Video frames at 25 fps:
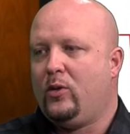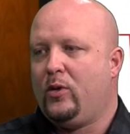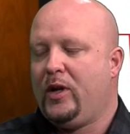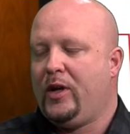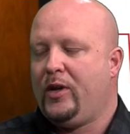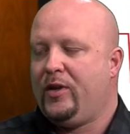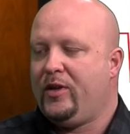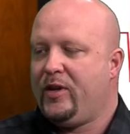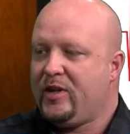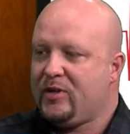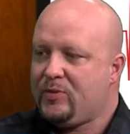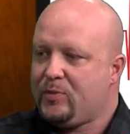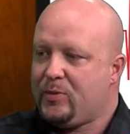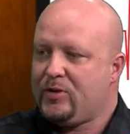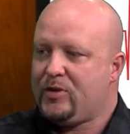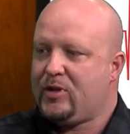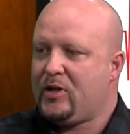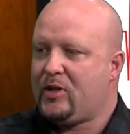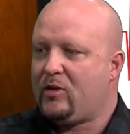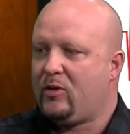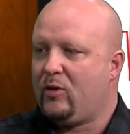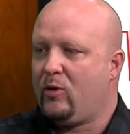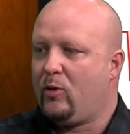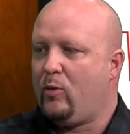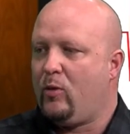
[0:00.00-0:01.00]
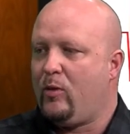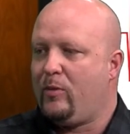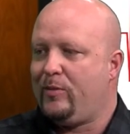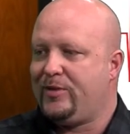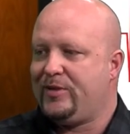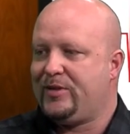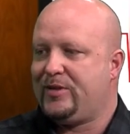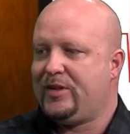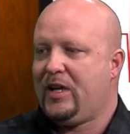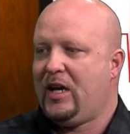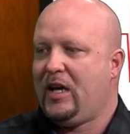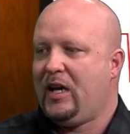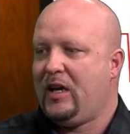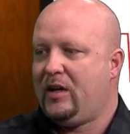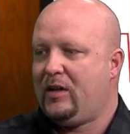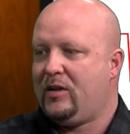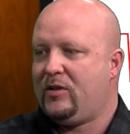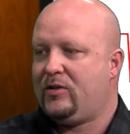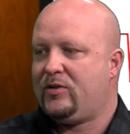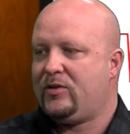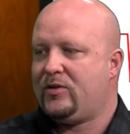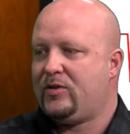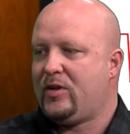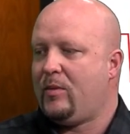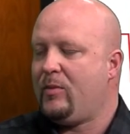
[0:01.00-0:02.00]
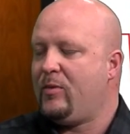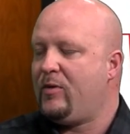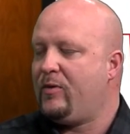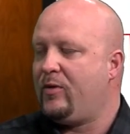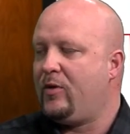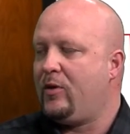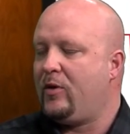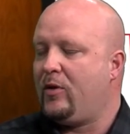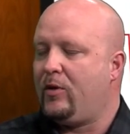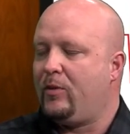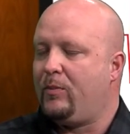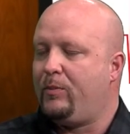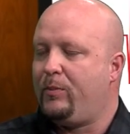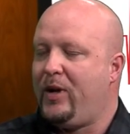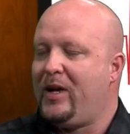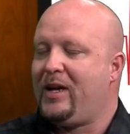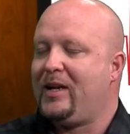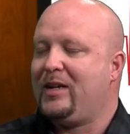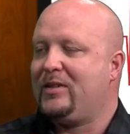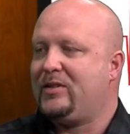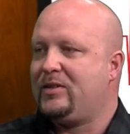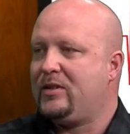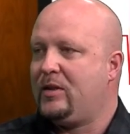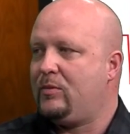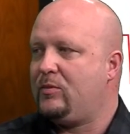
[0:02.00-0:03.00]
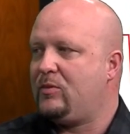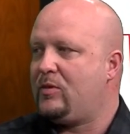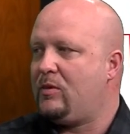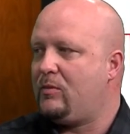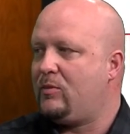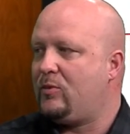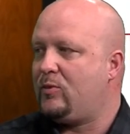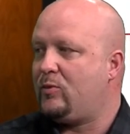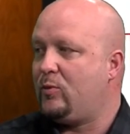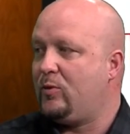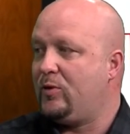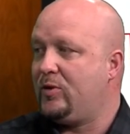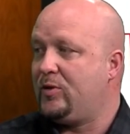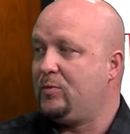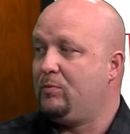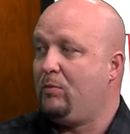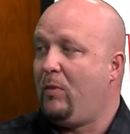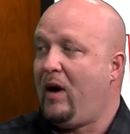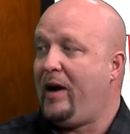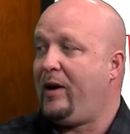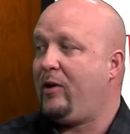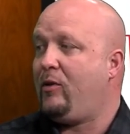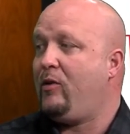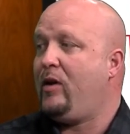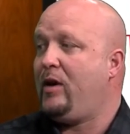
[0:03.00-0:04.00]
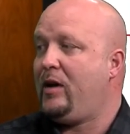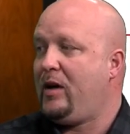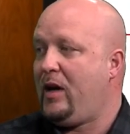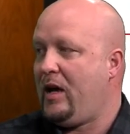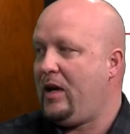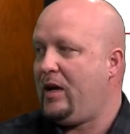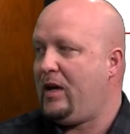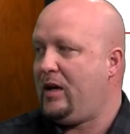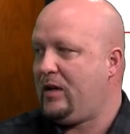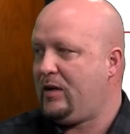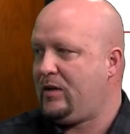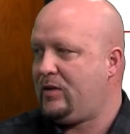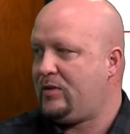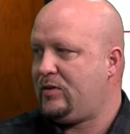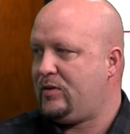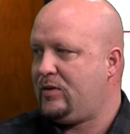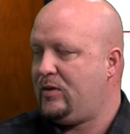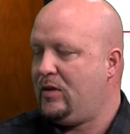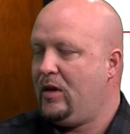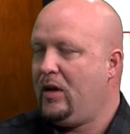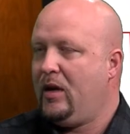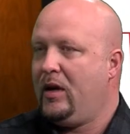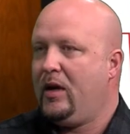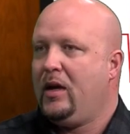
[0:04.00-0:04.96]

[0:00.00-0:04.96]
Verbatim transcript: in this particular woman's case, some of her biggest symptoms was migraine headaches